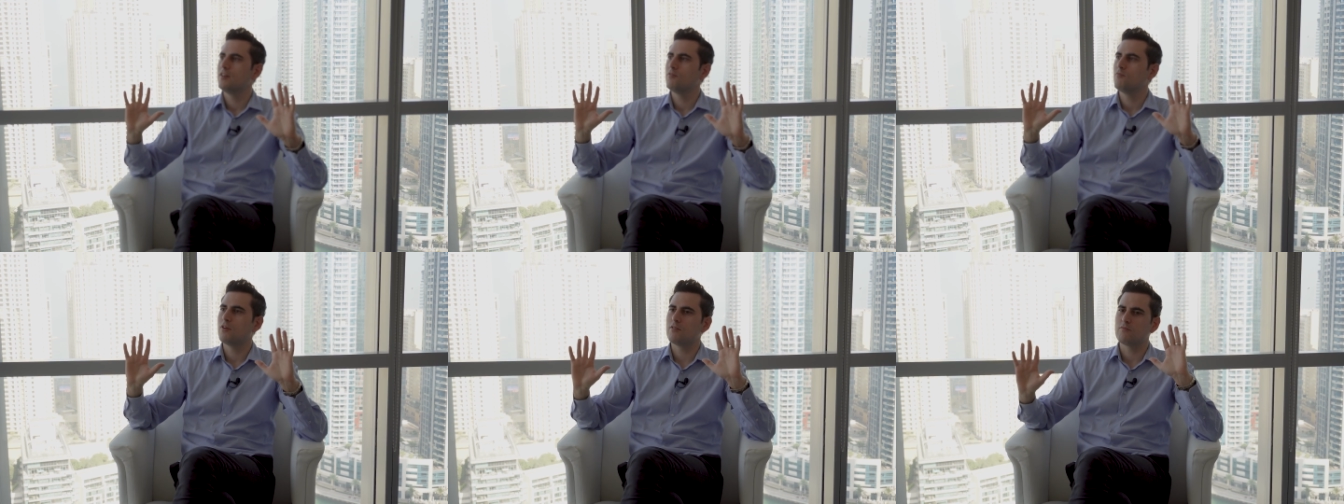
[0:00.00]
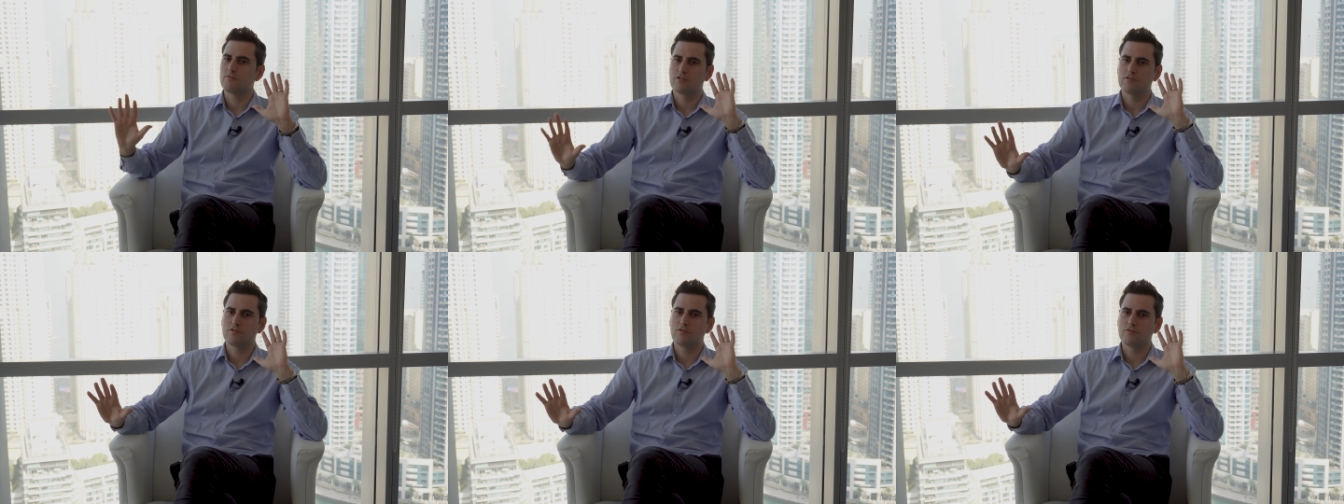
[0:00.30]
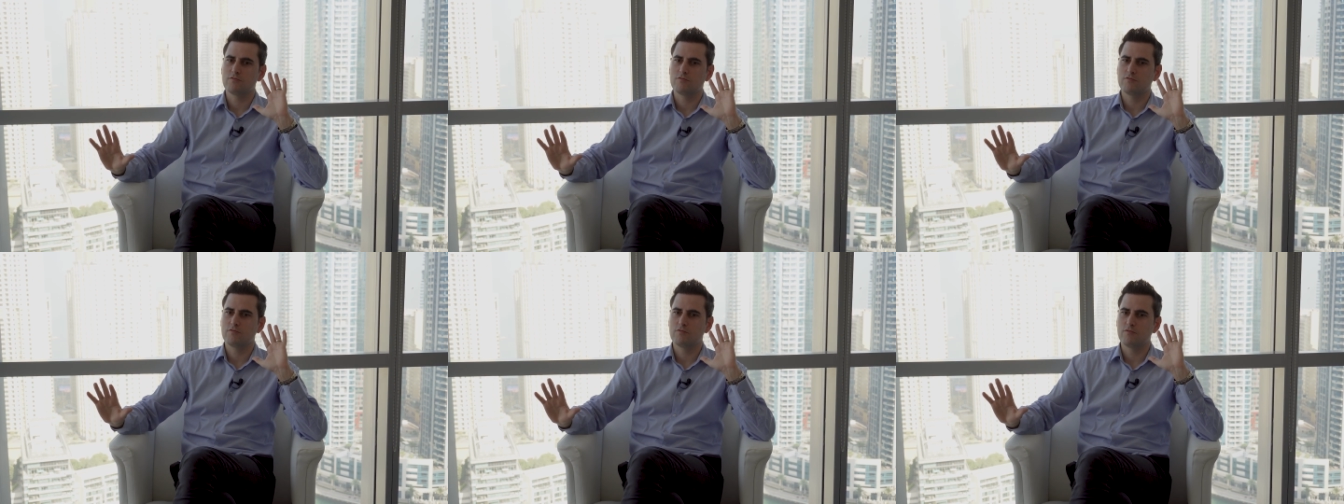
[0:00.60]
One was
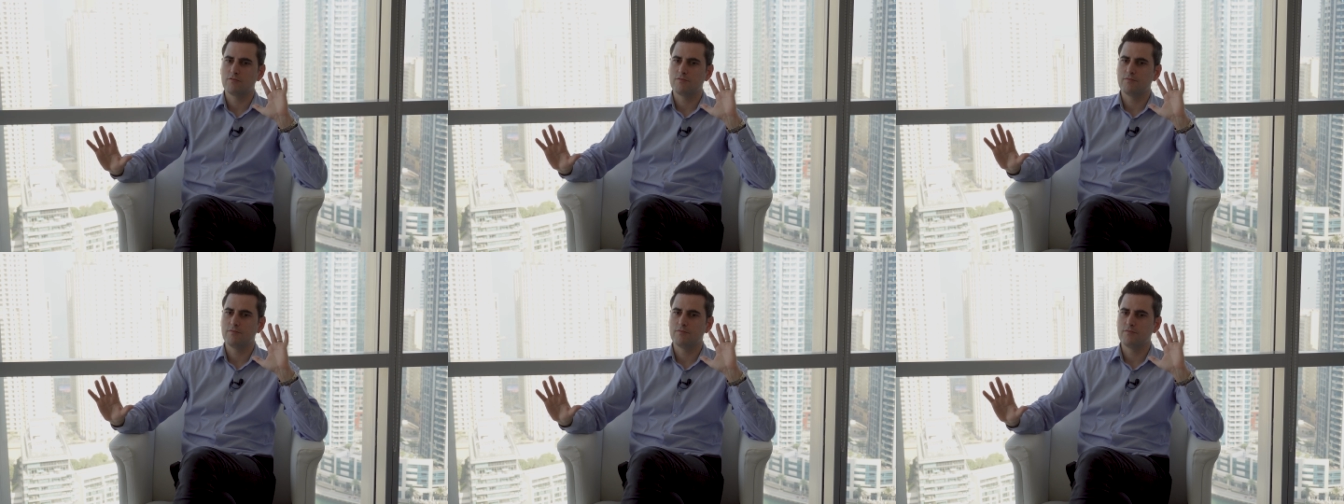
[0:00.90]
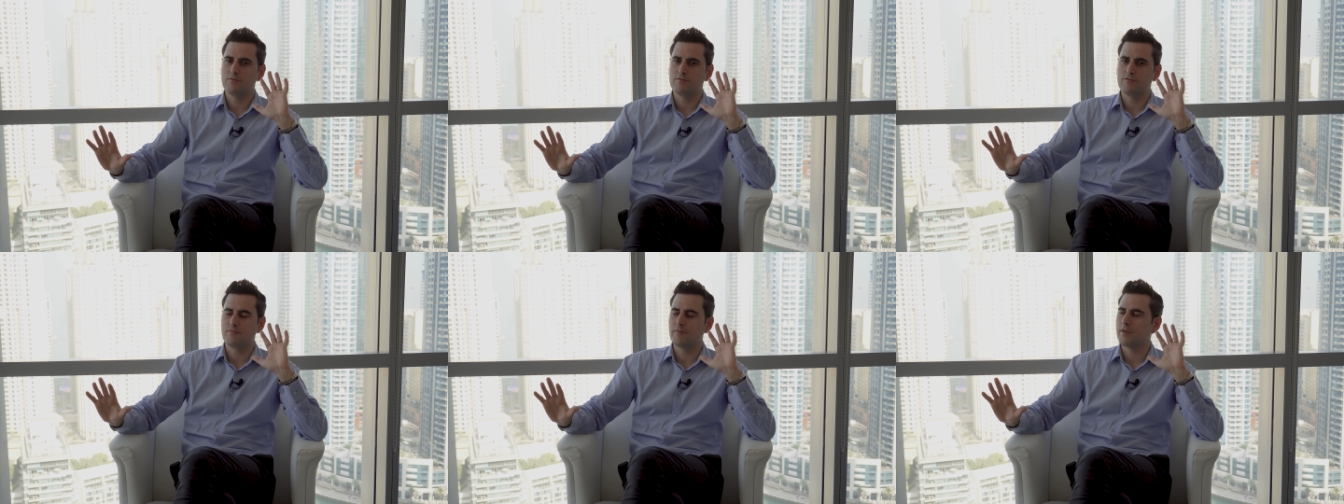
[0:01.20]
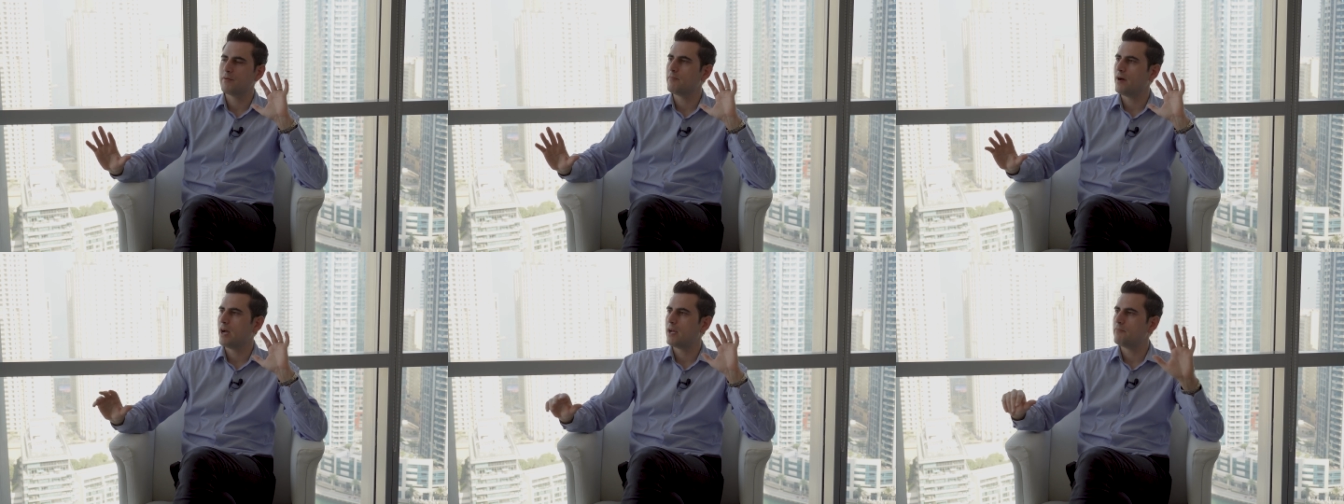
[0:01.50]
sold to to
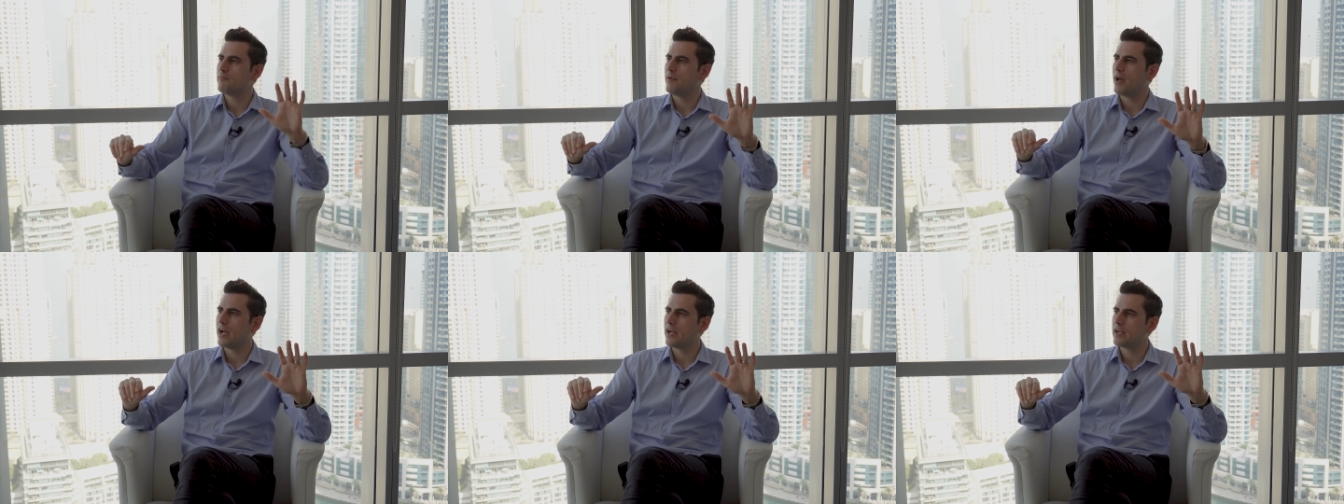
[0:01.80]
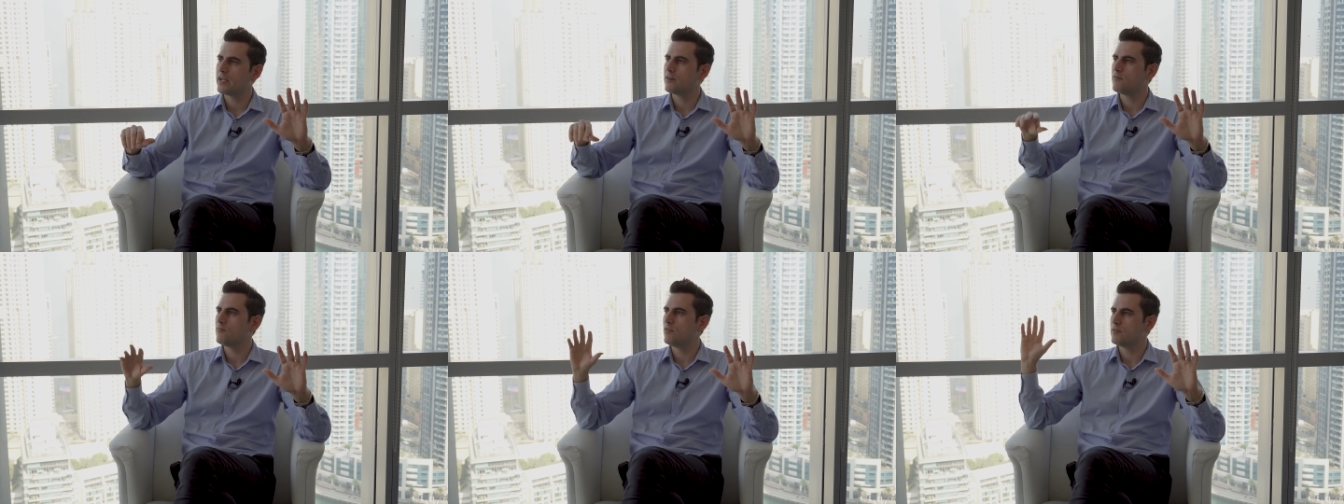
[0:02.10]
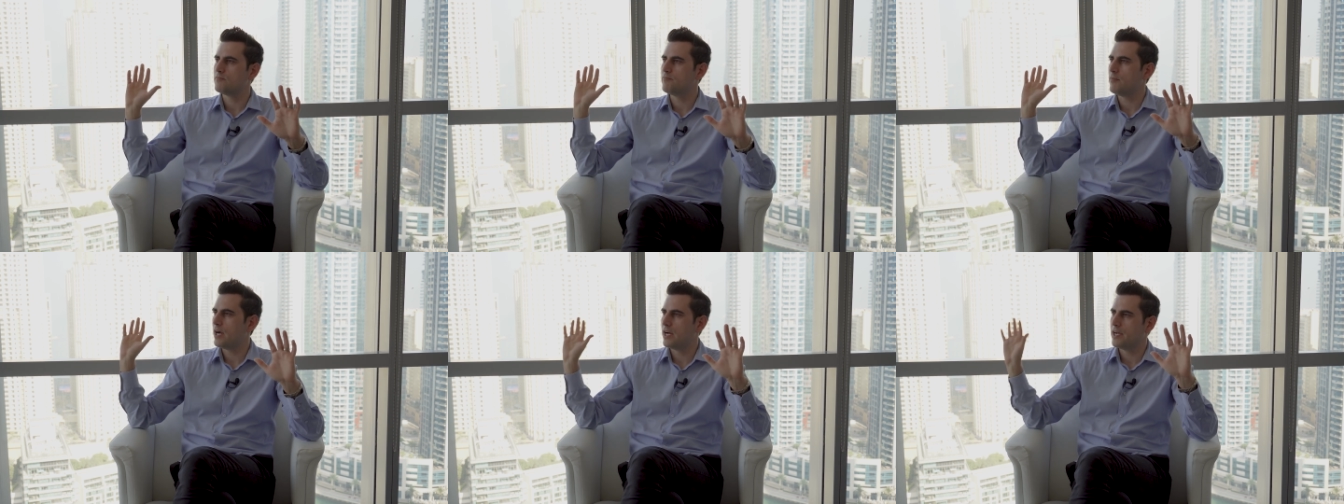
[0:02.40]
me by a bank, and
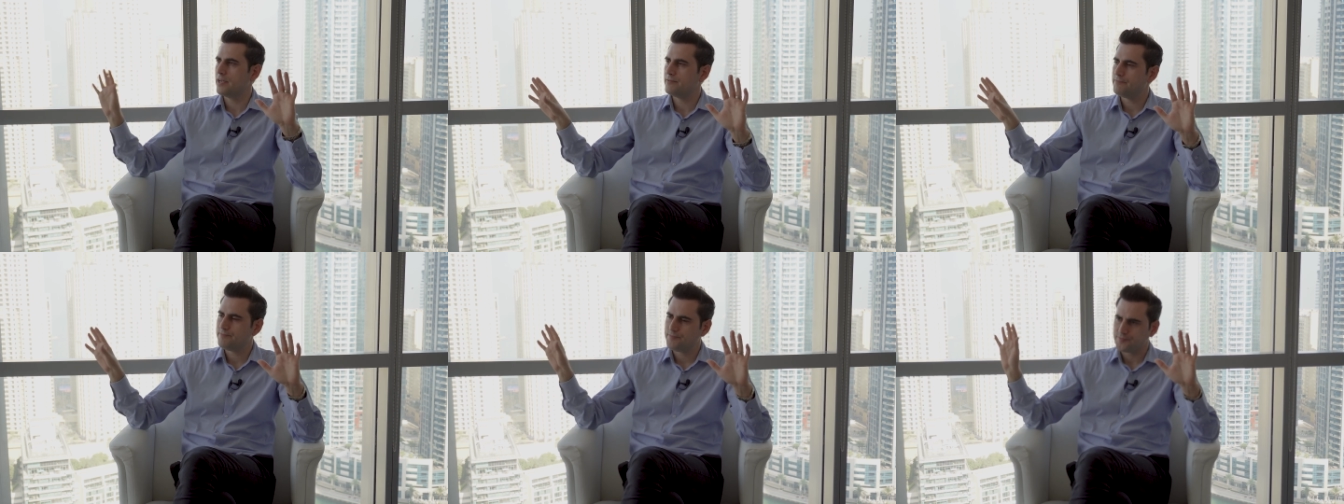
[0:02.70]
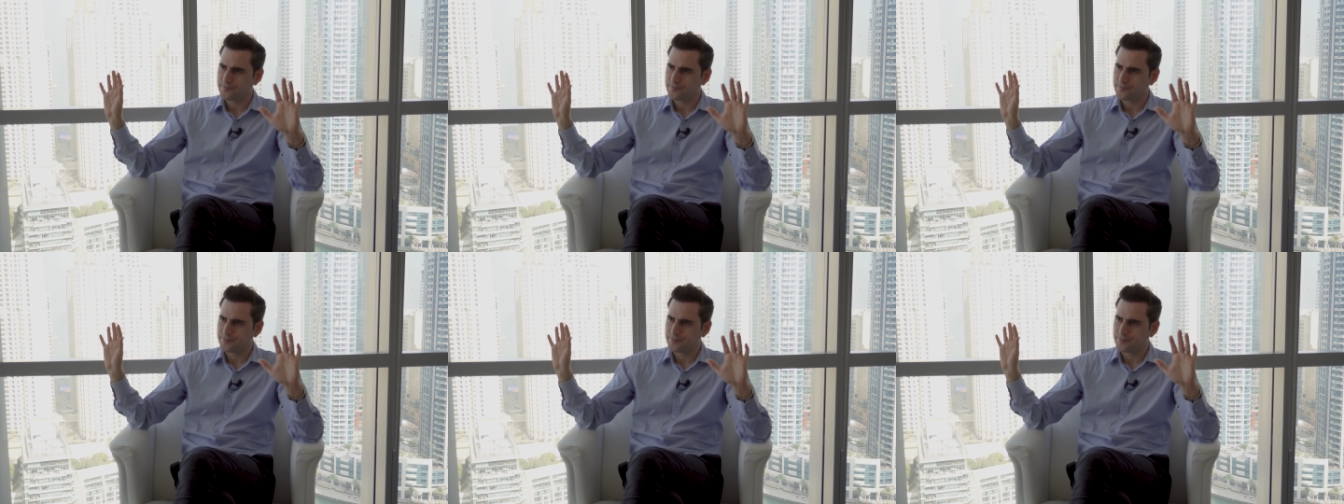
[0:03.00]
one by